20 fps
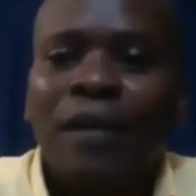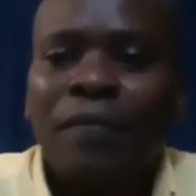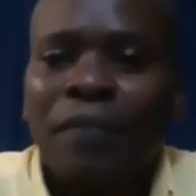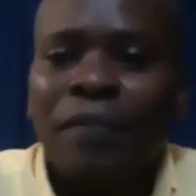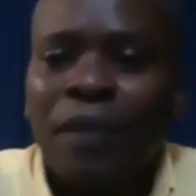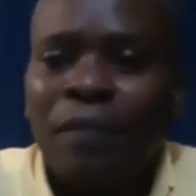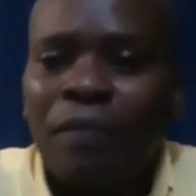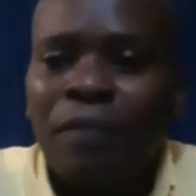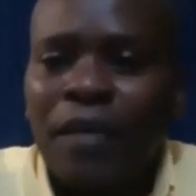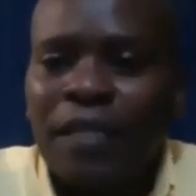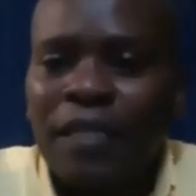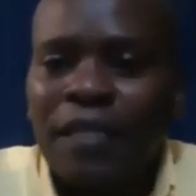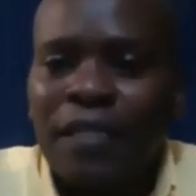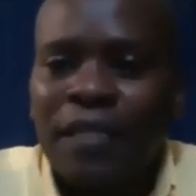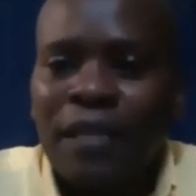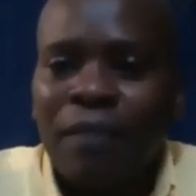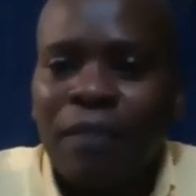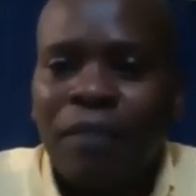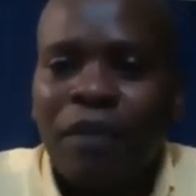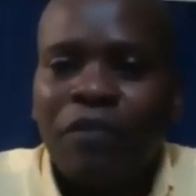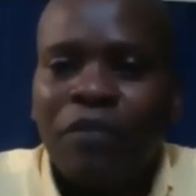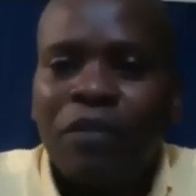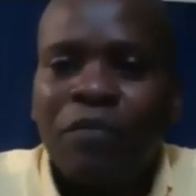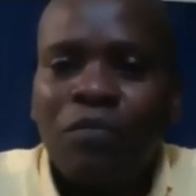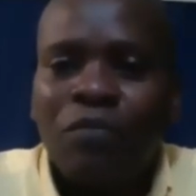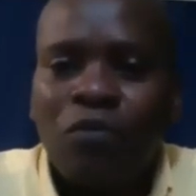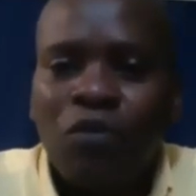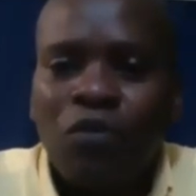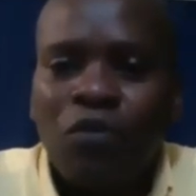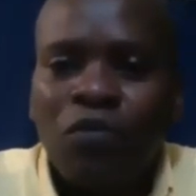Peter Slipper
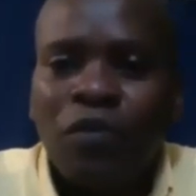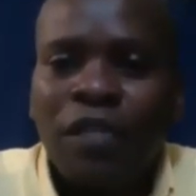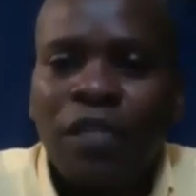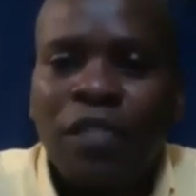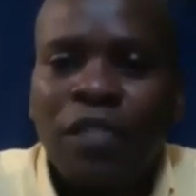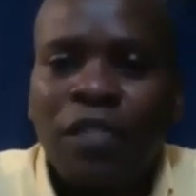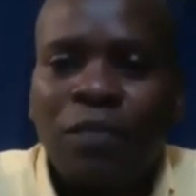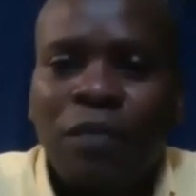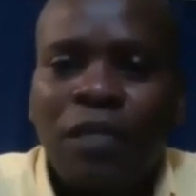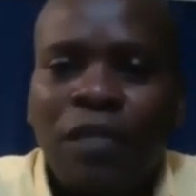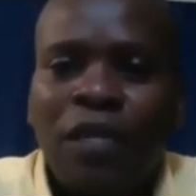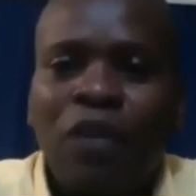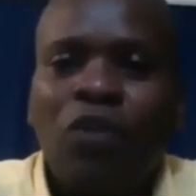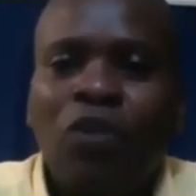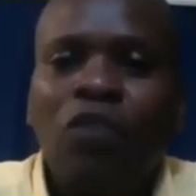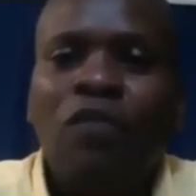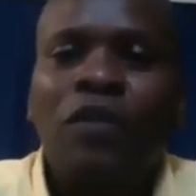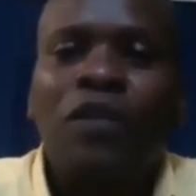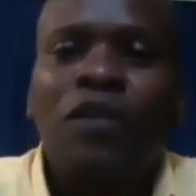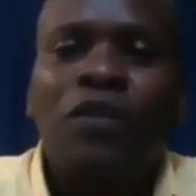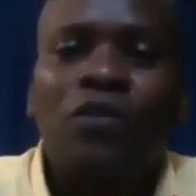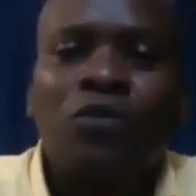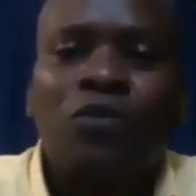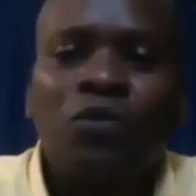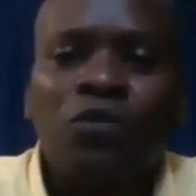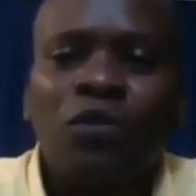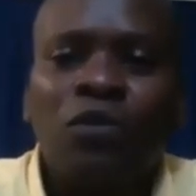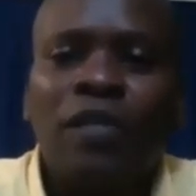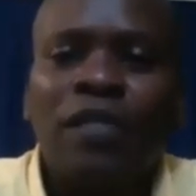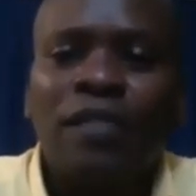removed as speaker over the
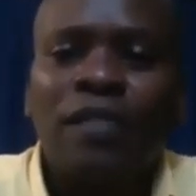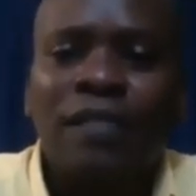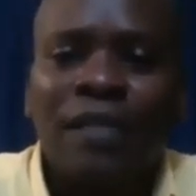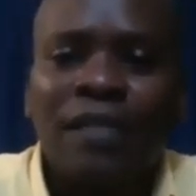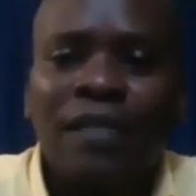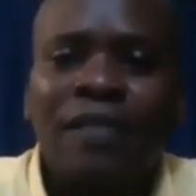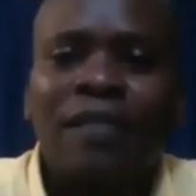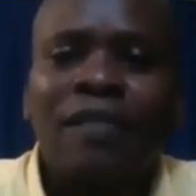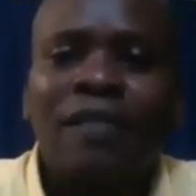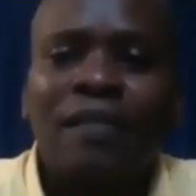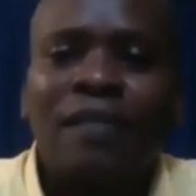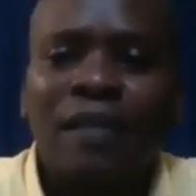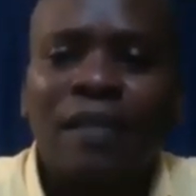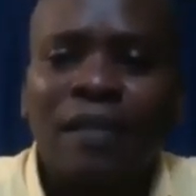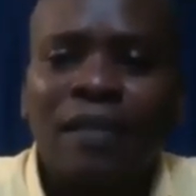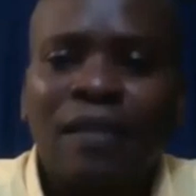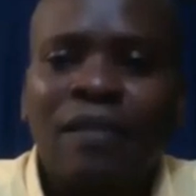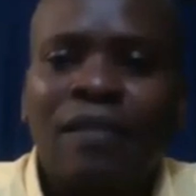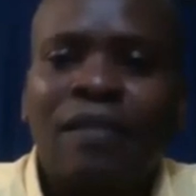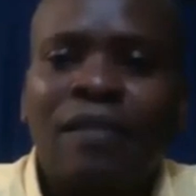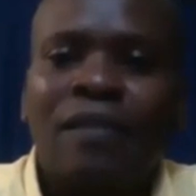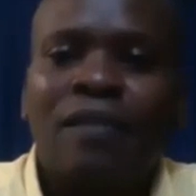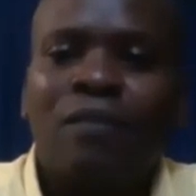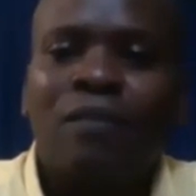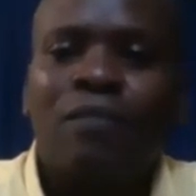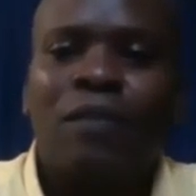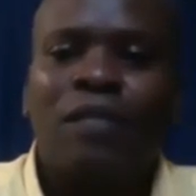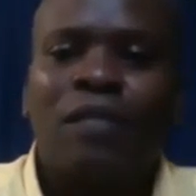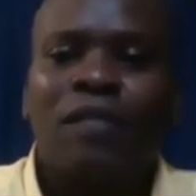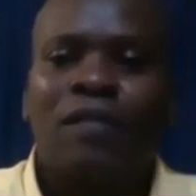crude and sexist texts that
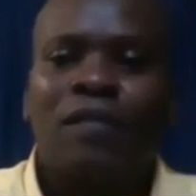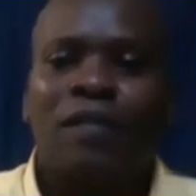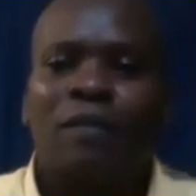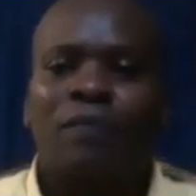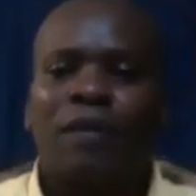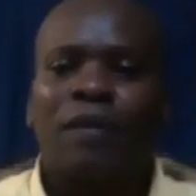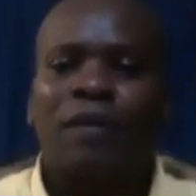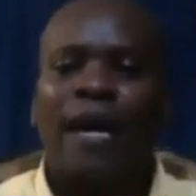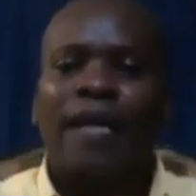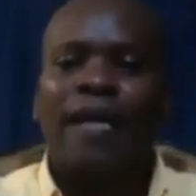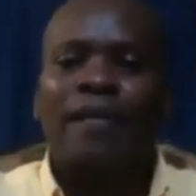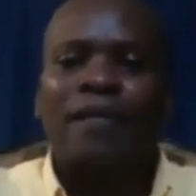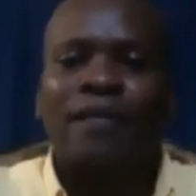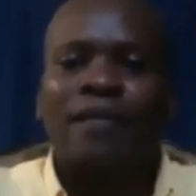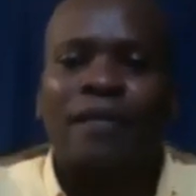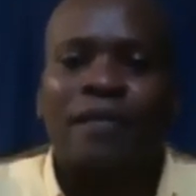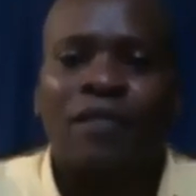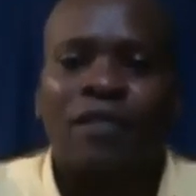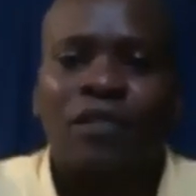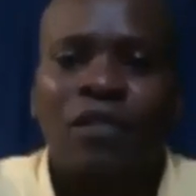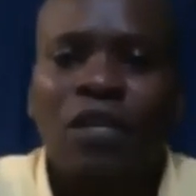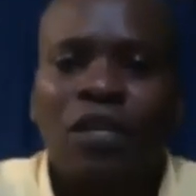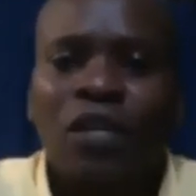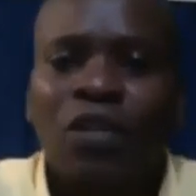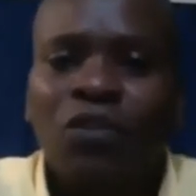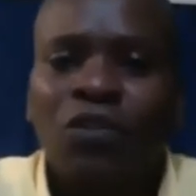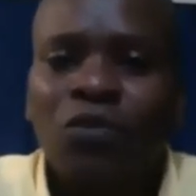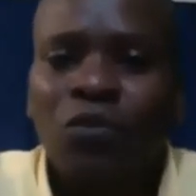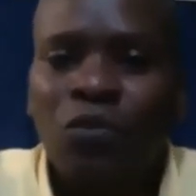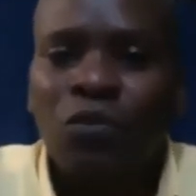Peter Slipper had sent
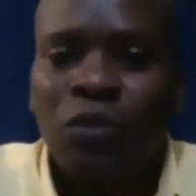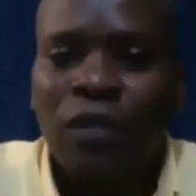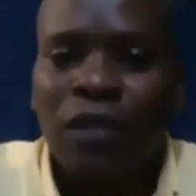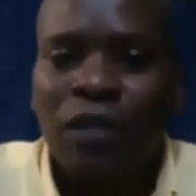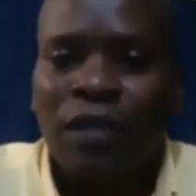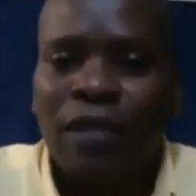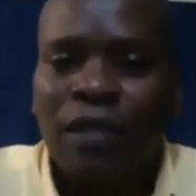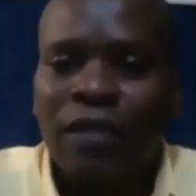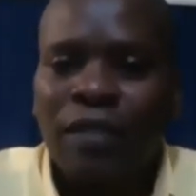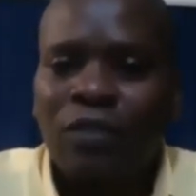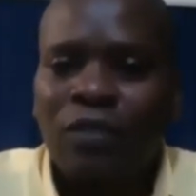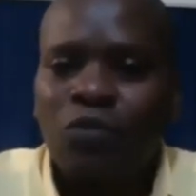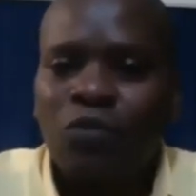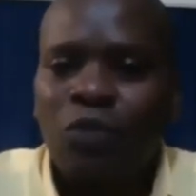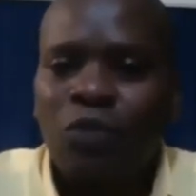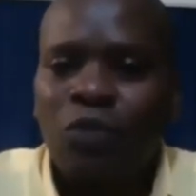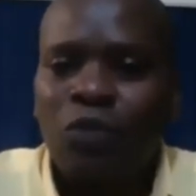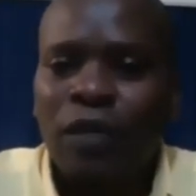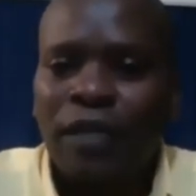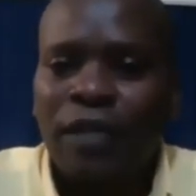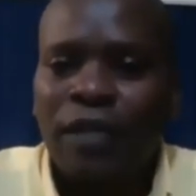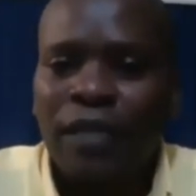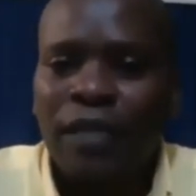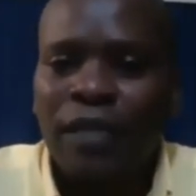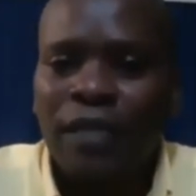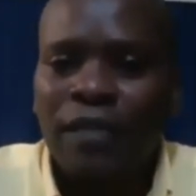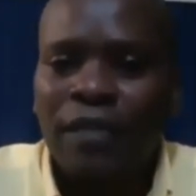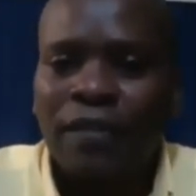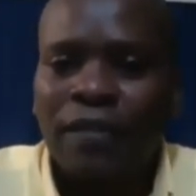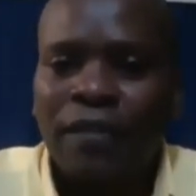to, to an
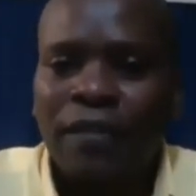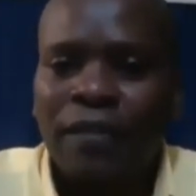aide.